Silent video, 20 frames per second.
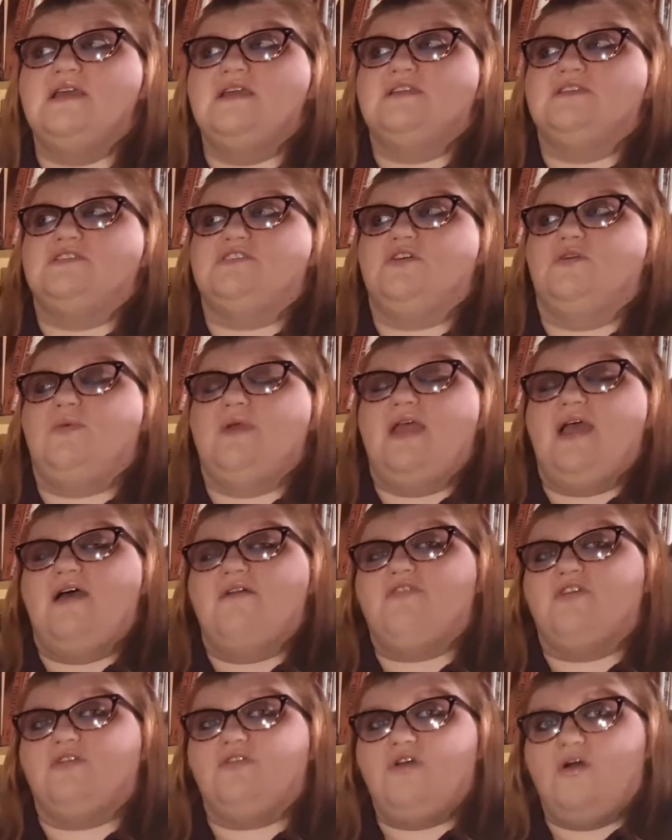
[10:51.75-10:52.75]
So we have
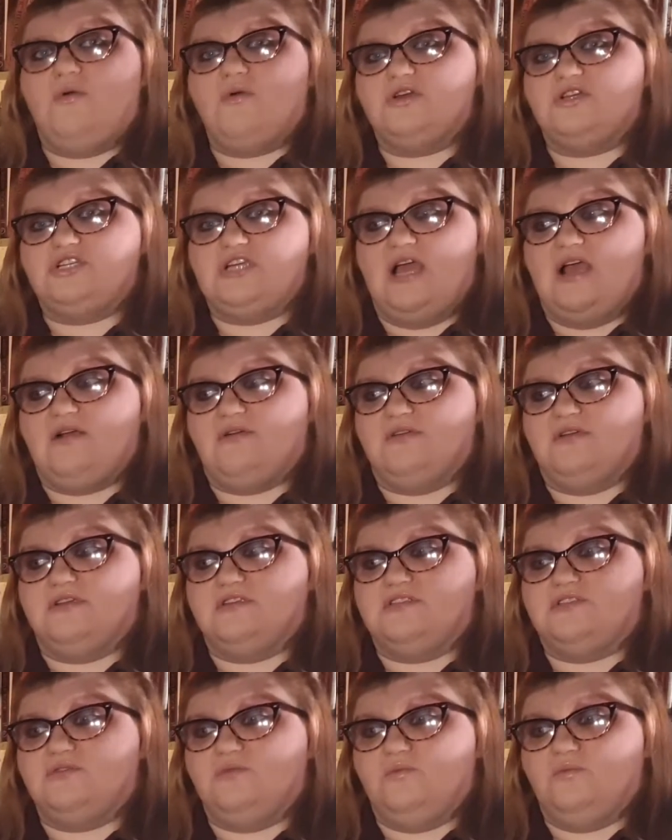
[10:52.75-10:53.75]
our lower
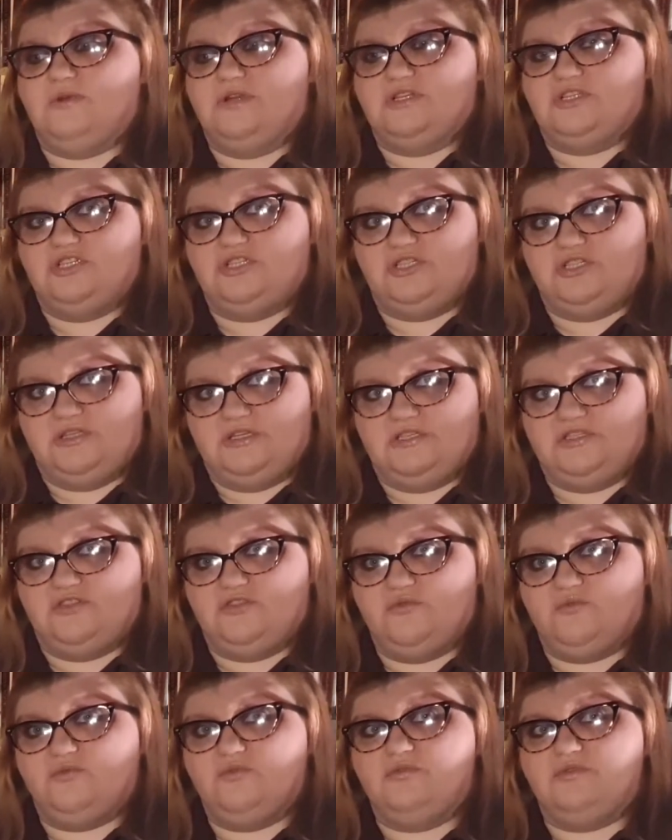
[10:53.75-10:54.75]
chakras, which is
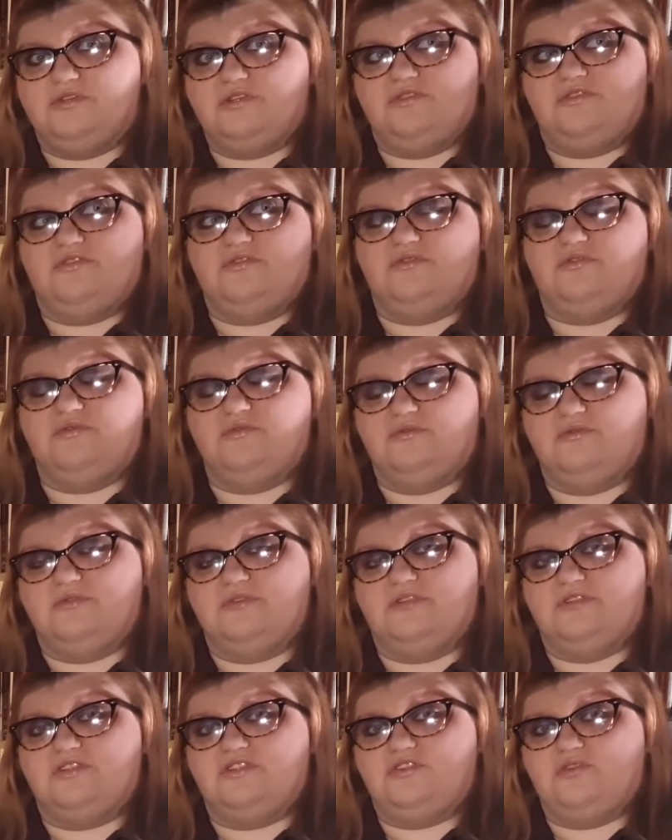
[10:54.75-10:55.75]
the root through
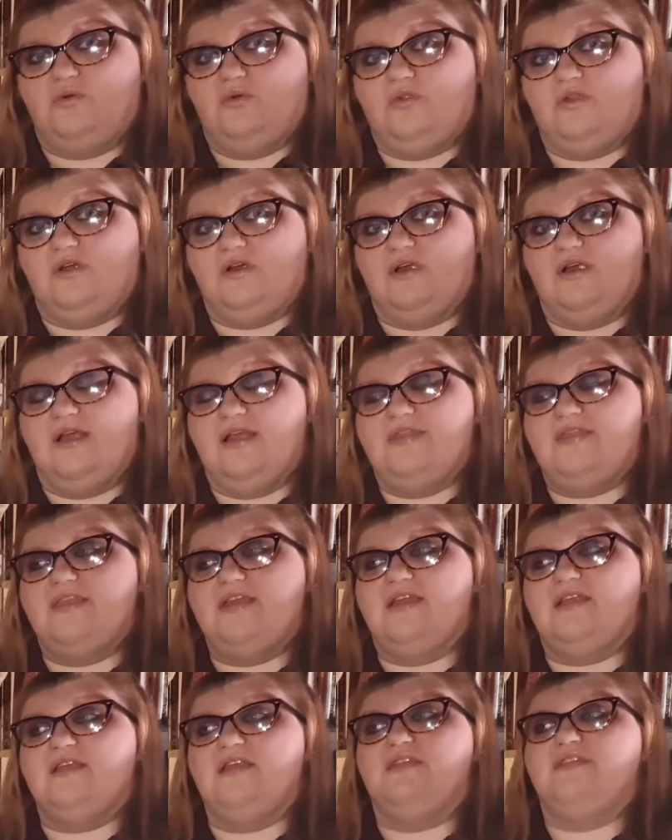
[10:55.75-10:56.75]
the solar, and
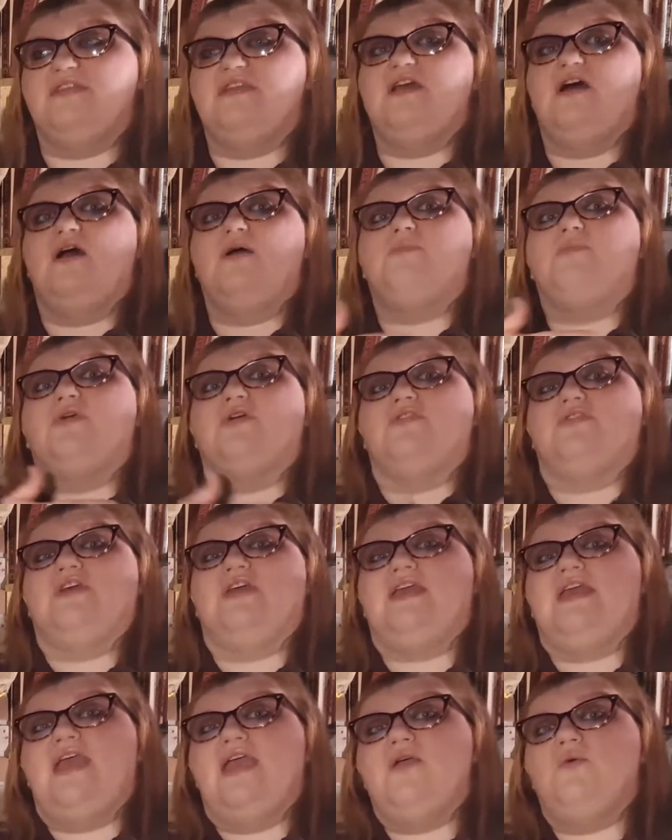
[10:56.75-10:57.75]
then the
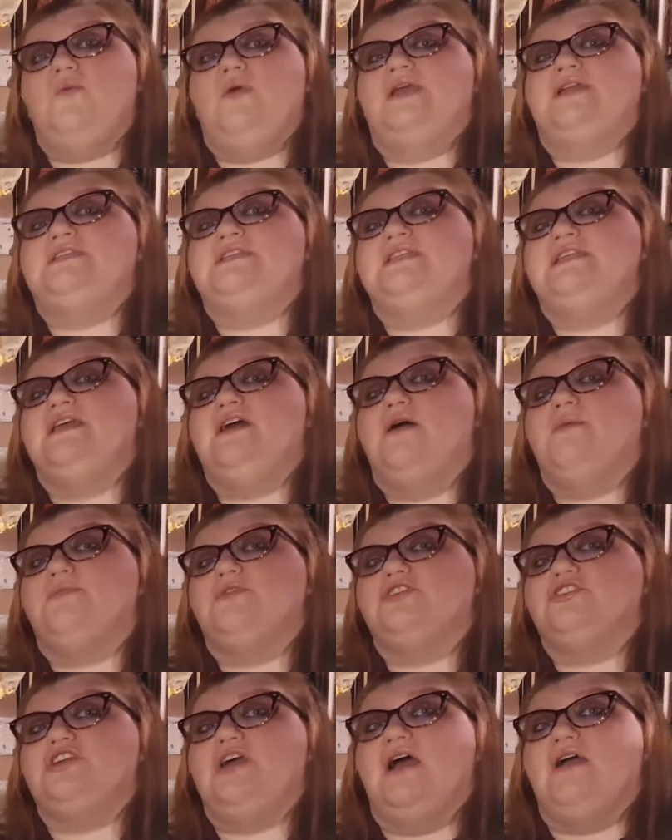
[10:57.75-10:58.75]
gateway to the upper
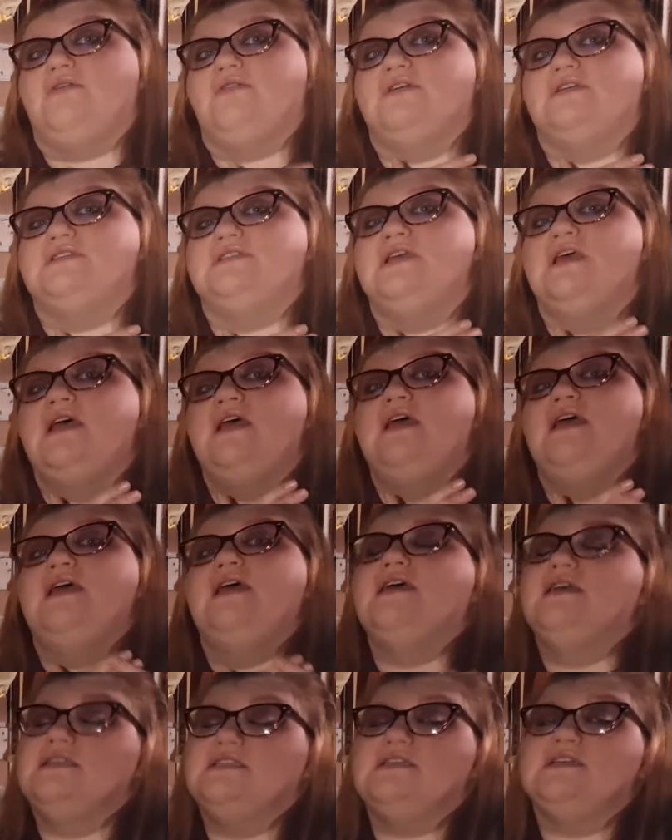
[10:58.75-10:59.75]
chakras
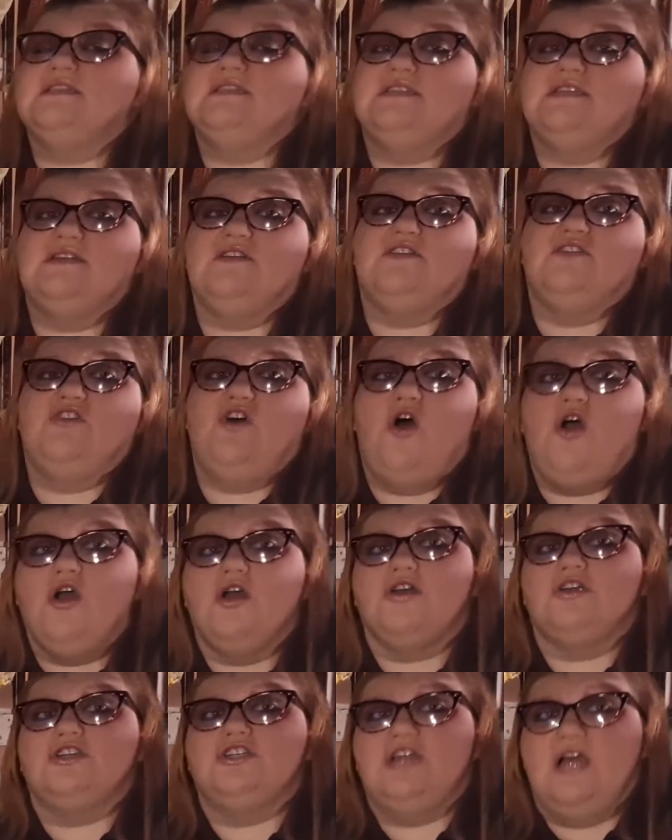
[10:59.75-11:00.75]
is considered the
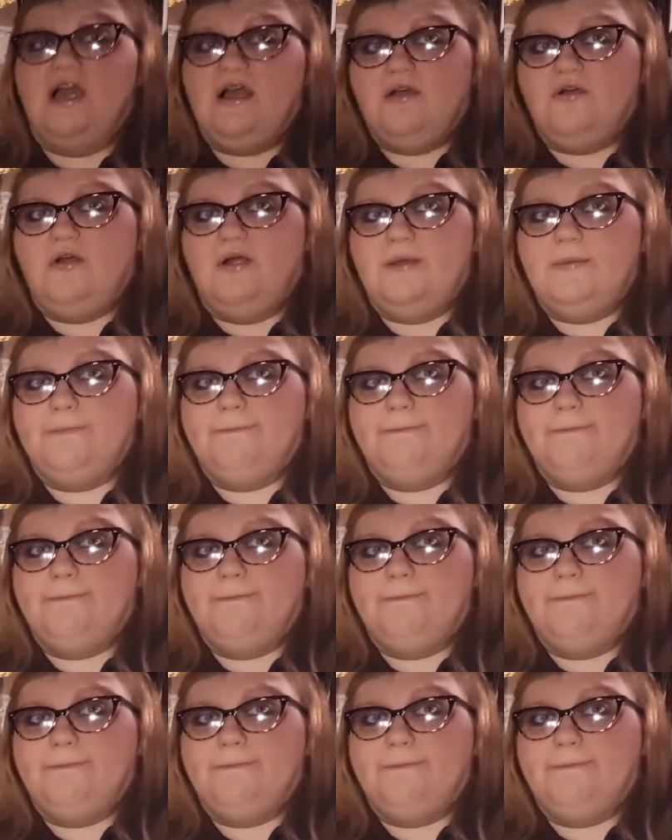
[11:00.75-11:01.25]
heart chakra.